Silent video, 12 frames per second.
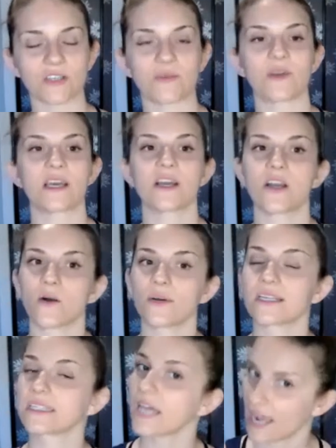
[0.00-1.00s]
so then we can go
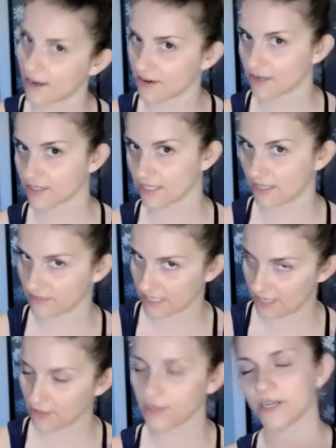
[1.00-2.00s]
and tire ourselves
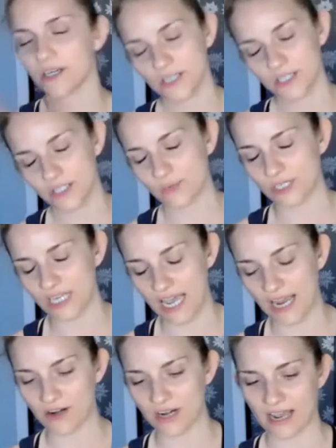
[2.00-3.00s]
out so we're
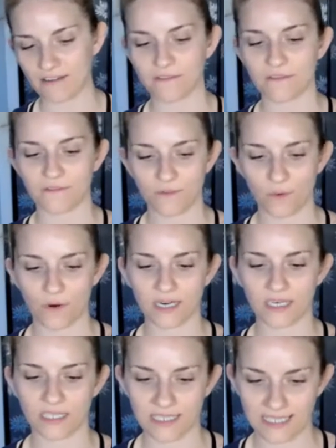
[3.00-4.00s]
tired enough
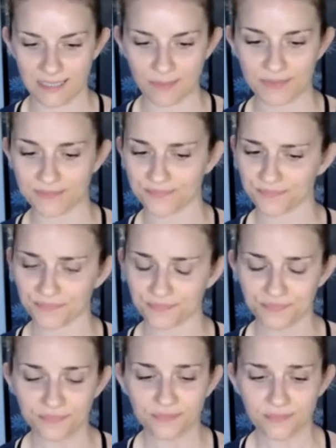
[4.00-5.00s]
for sleep.
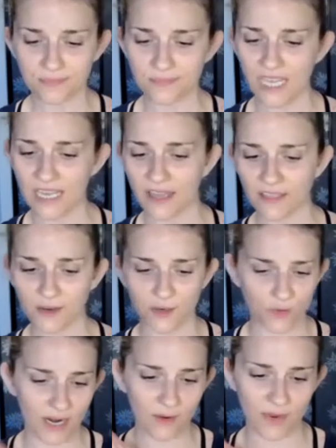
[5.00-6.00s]
Another
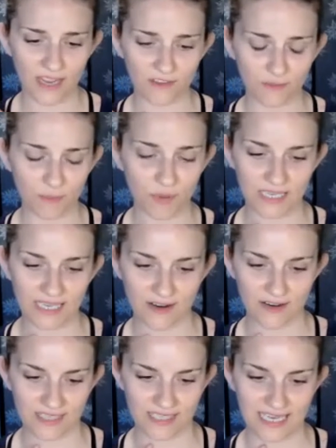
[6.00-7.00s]
great way of pulling
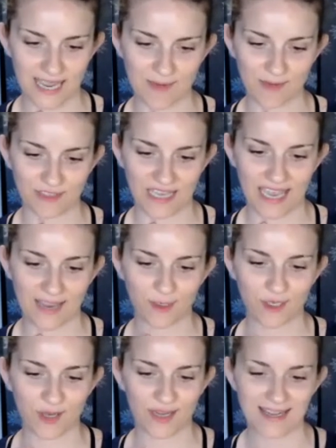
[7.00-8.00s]
out of this time of day, we're
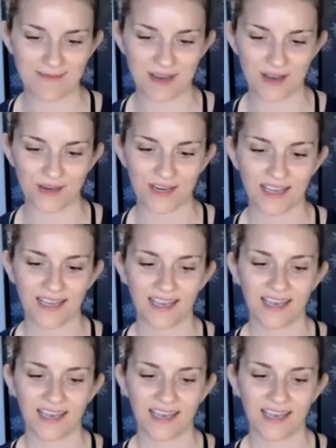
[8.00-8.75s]
talking about